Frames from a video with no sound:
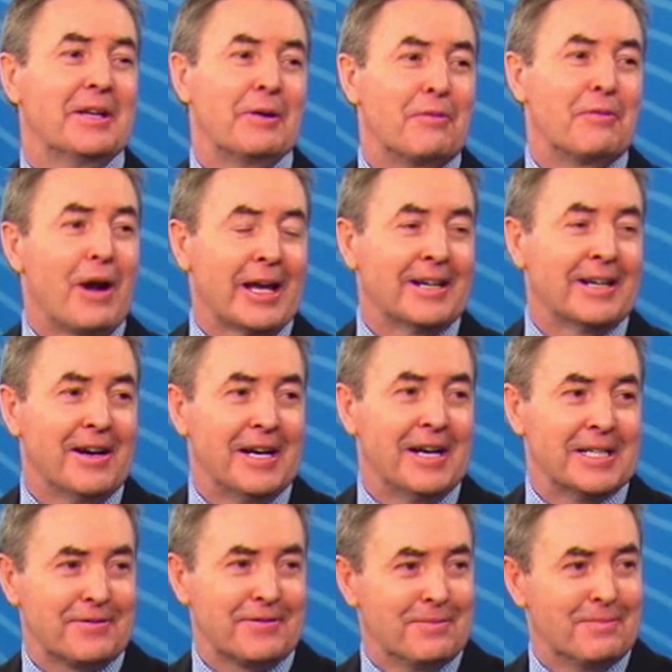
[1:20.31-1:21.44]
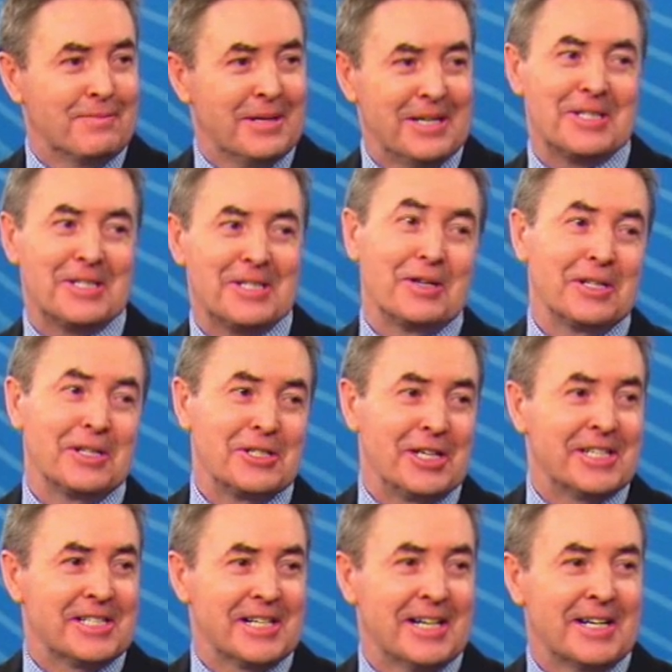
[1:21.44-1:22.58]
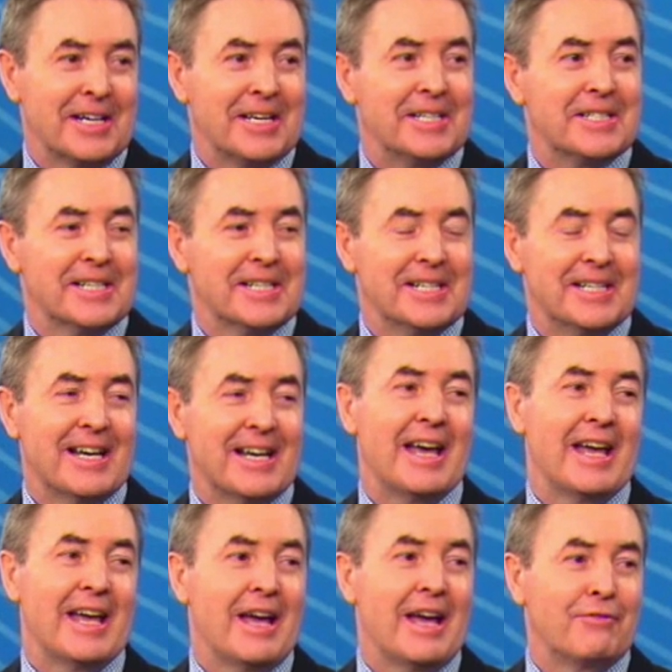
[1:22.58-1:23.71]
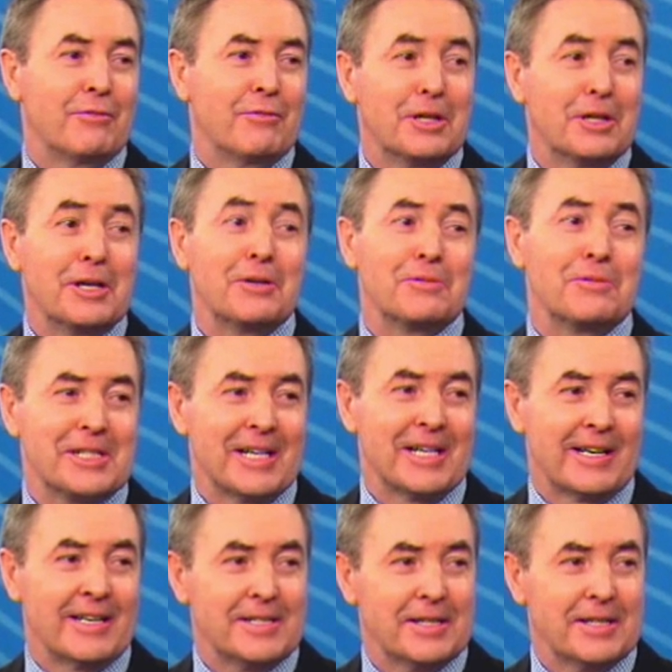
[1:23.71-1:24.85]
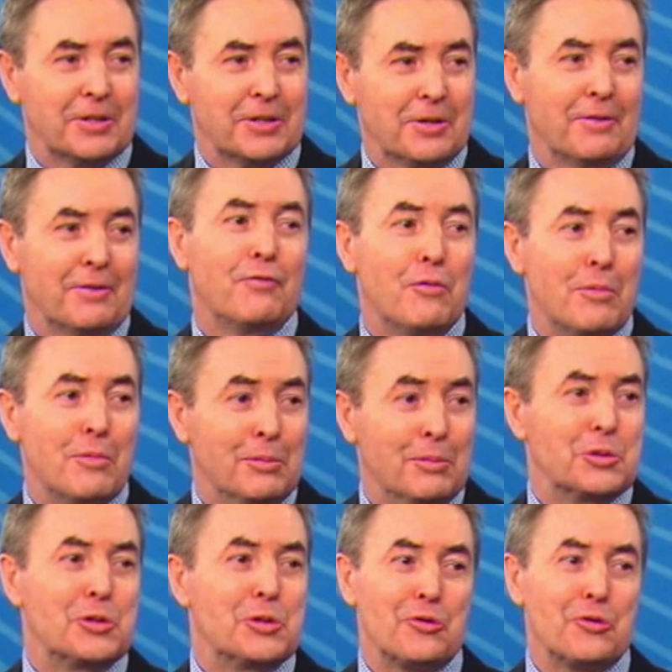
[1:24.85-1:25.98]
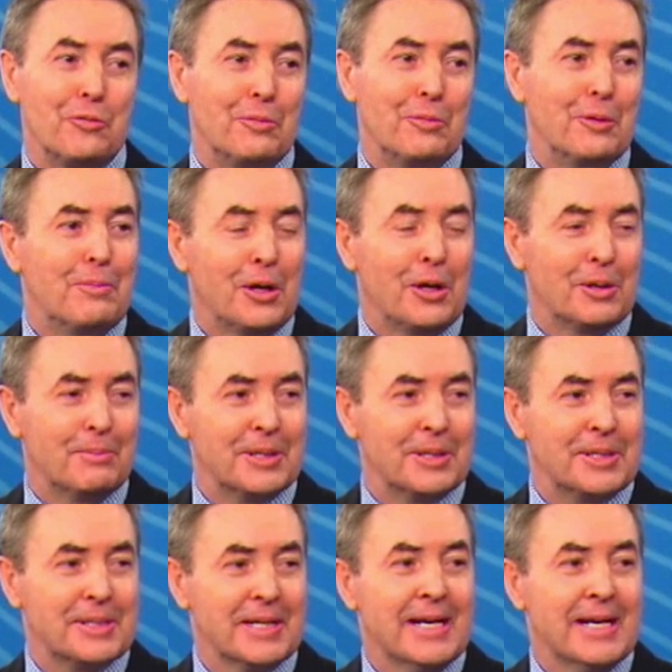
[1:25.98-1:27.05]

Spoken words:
recognised from histology studies and from clinical studies that conformable durable polymers